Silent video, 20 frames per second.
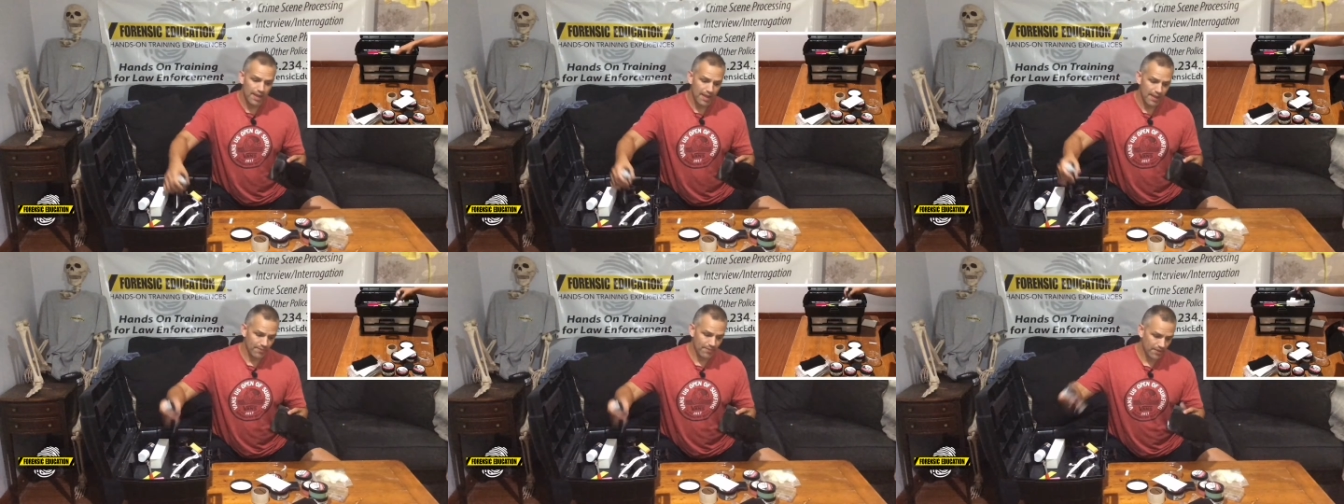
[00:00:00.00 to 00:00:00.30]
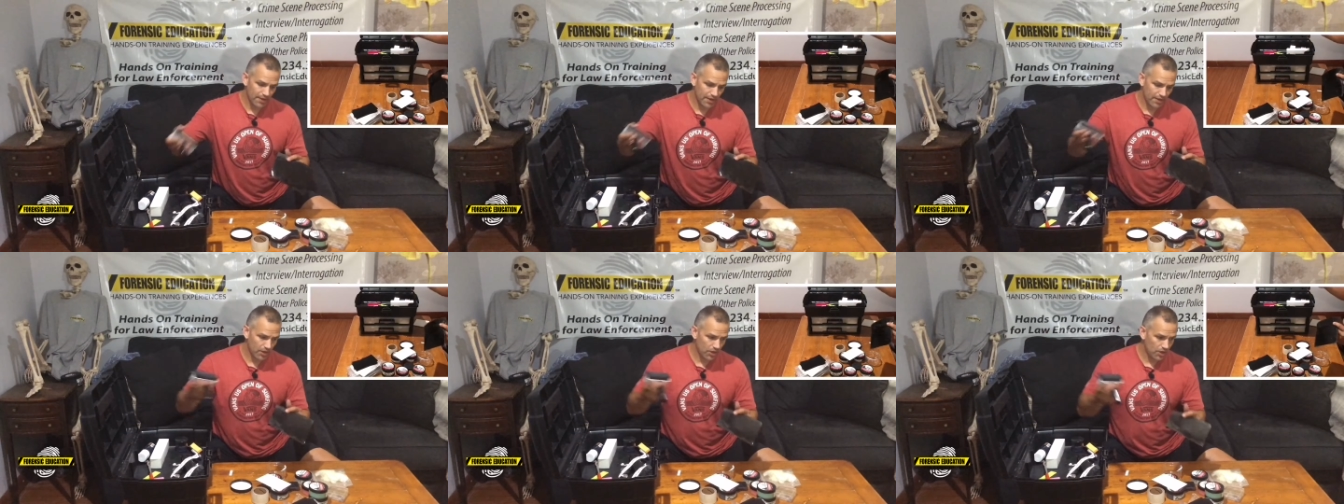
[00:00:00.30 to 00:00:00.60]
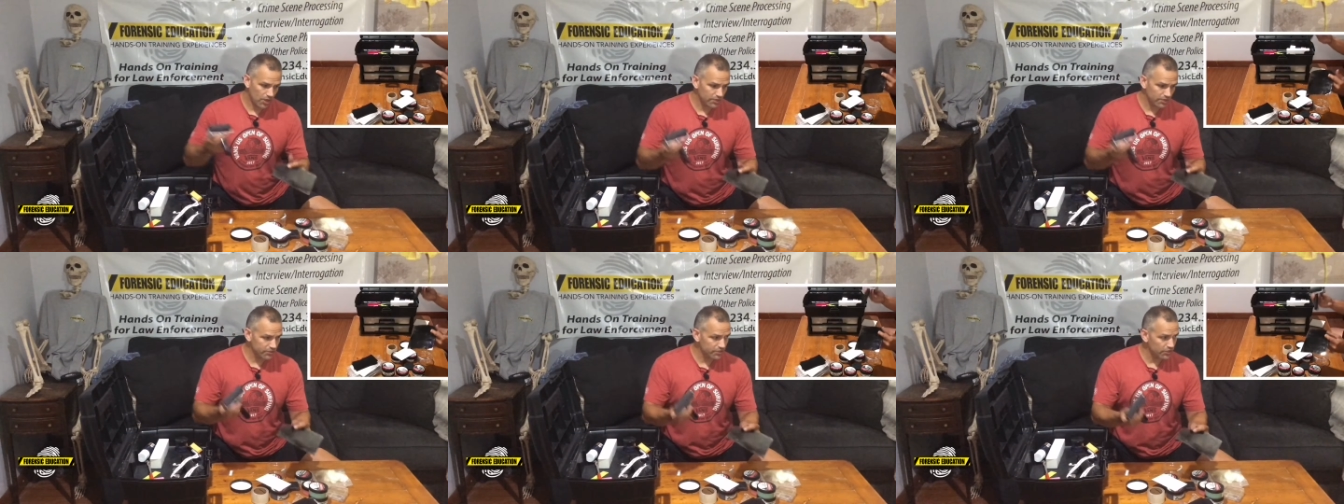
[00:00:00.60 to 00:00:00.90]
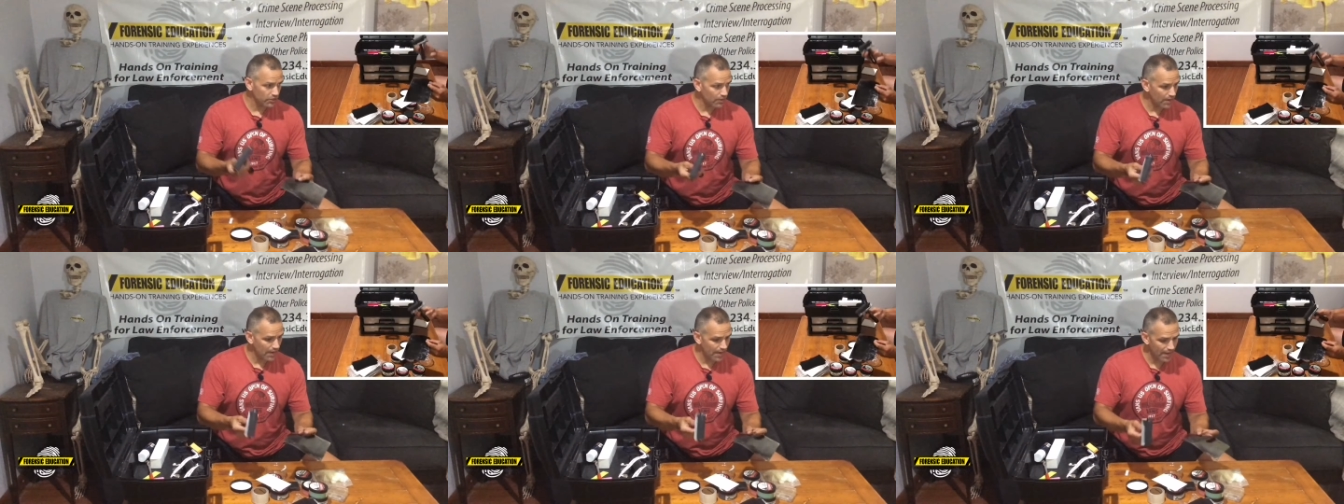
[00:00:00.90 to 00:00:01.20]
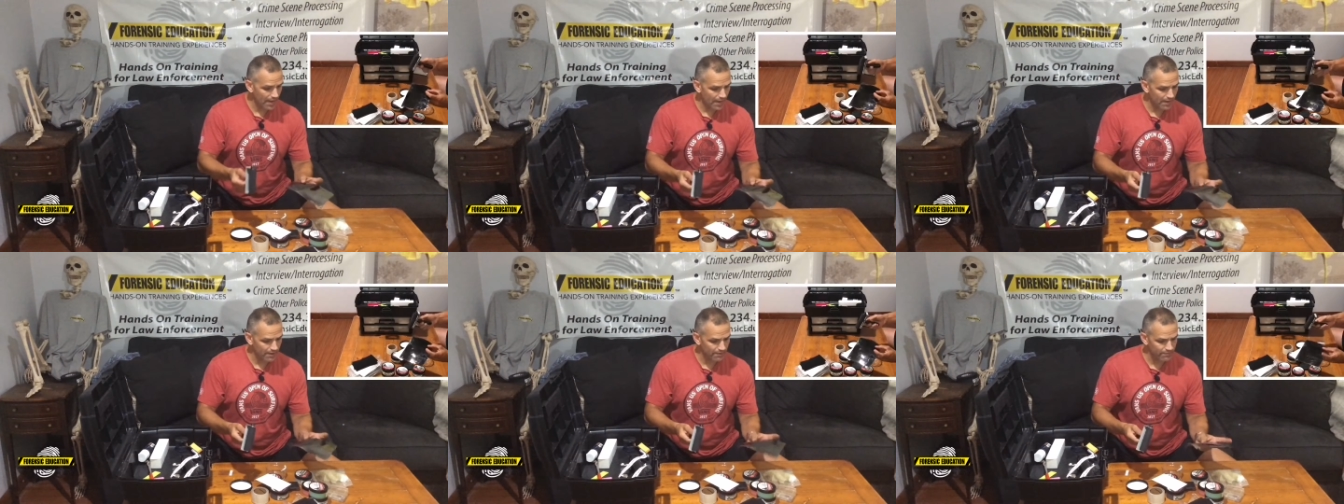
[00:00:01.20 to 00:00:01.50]
And then I also
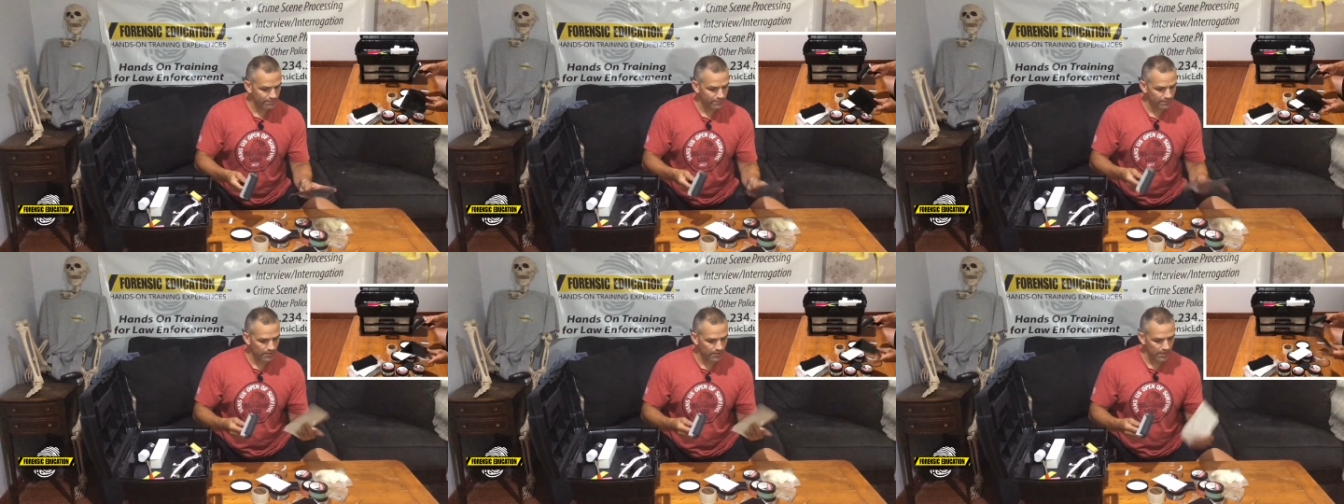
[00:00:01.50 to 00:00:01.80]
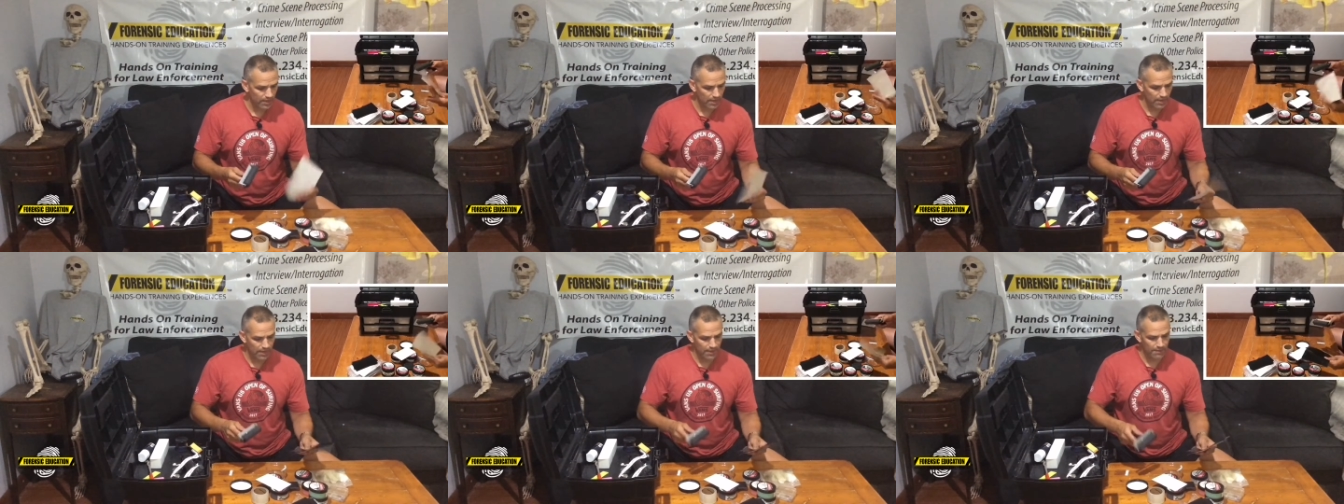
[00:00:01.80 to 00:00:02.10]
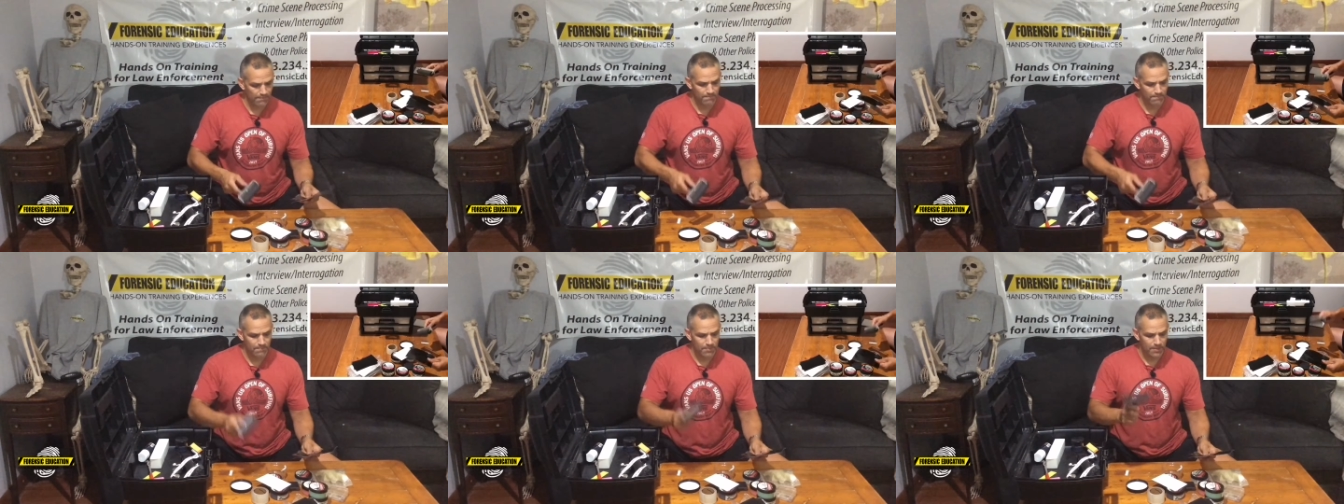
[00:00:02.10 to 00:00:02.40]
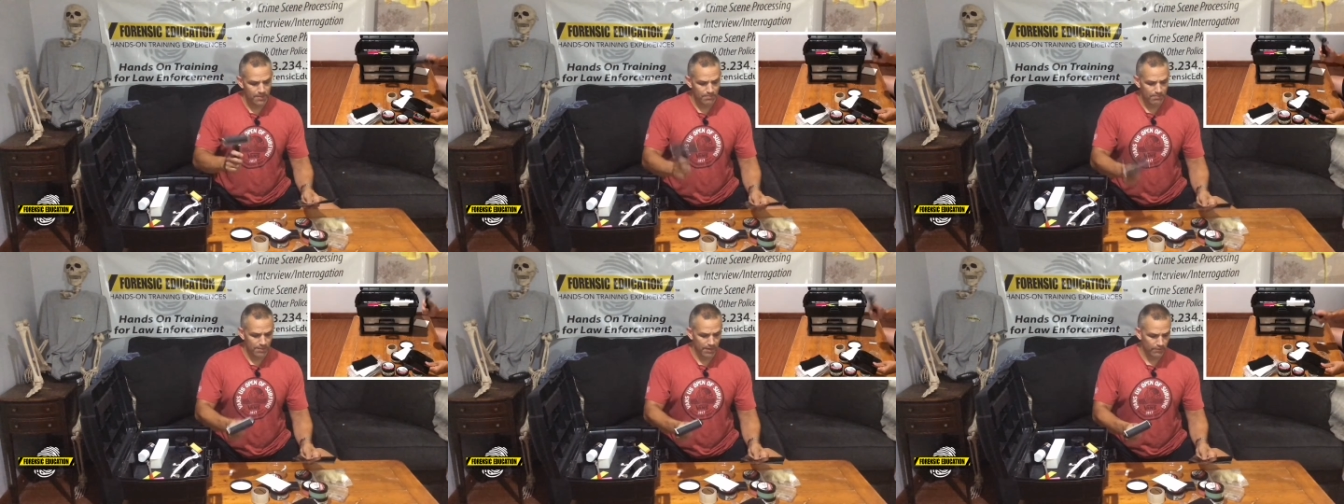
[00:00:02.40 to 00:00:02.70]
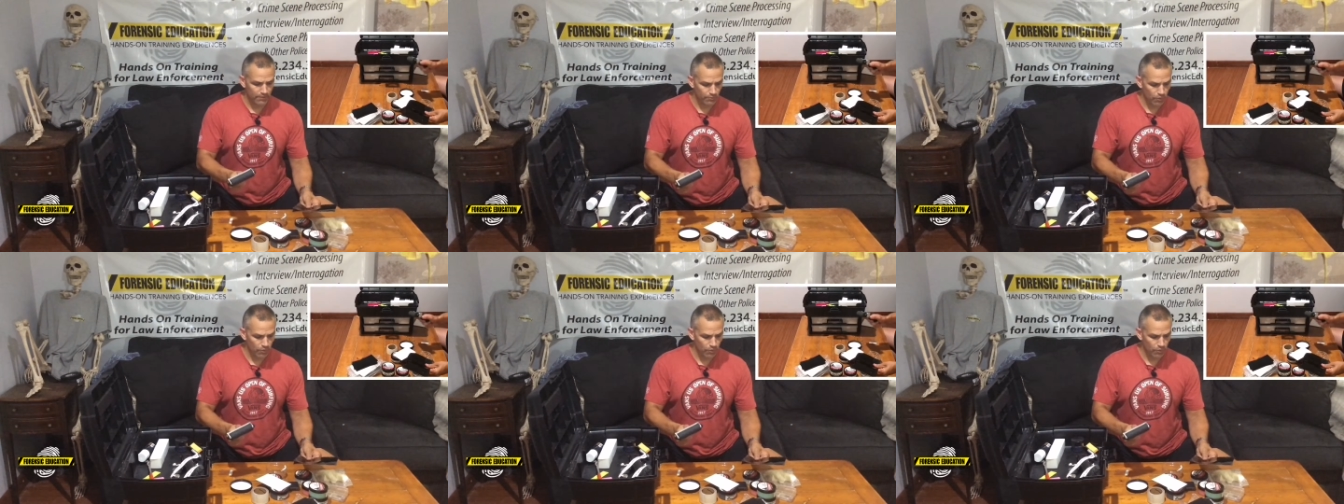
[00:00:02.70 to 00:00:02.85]
have my